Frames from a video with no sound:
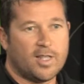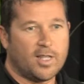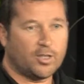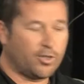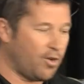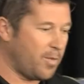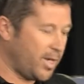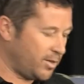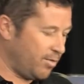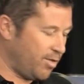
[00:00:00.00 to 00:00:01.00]
in the S H D O M
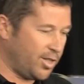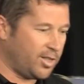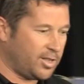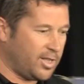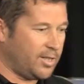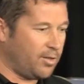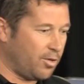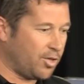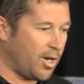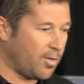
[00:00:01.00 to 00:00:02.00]
Asset Register says
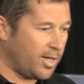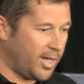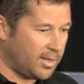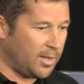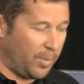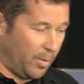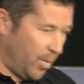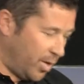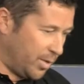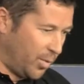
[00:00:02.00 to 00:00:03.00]
those shall collect it, but we
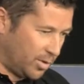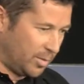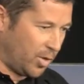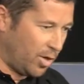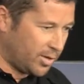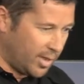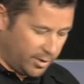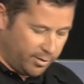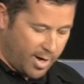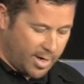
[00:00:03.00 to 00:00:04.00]
wanted to put some
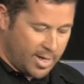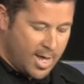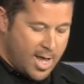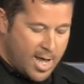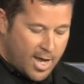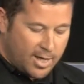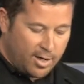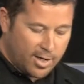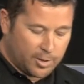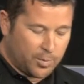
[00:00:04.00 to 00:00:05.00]
context around it. And
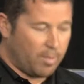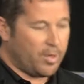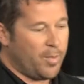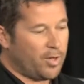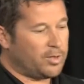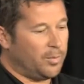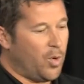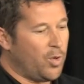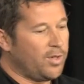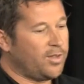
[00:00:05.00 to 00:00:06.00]
then I guess probably the most
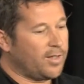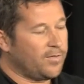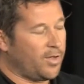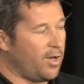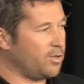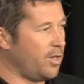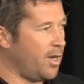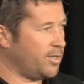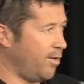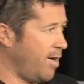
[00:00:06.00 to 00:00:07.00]
important thing for those
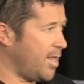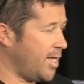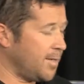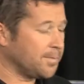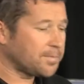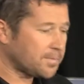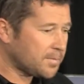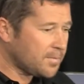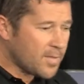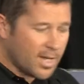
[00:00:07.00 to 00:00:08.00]
guys that are out there
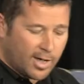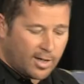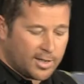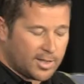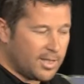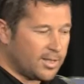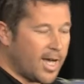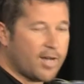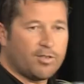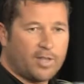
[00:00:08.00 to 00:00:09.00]
collecting the
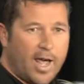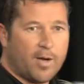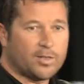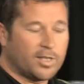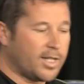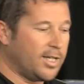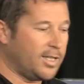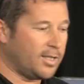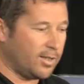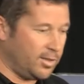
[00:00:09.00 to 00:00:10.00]
data is how is it
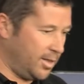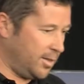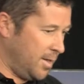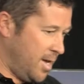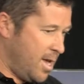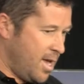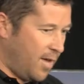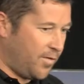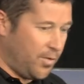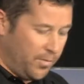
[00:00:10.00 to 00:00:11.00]
collected, because there's
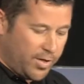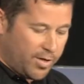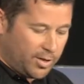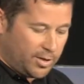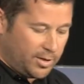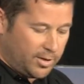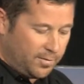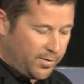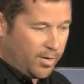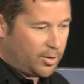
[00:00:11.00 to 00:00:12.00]
a few variances and
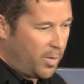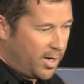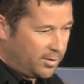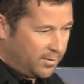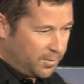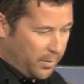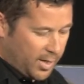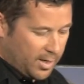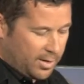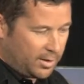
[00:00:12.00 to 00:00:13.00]
various ways of
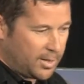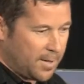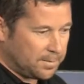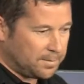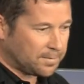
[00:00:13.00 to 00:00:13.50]
picking things up.